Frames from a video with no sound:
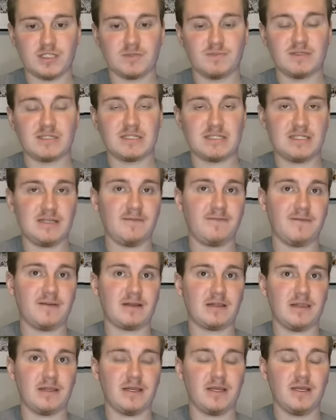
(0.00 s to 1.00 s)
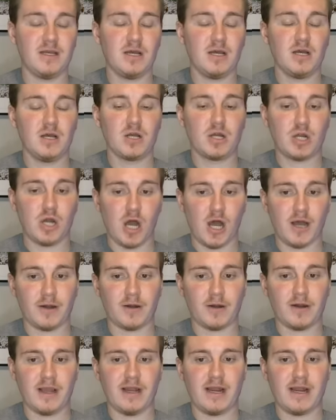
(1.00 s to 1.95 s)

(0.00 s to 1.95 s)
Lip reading: specifically Connor.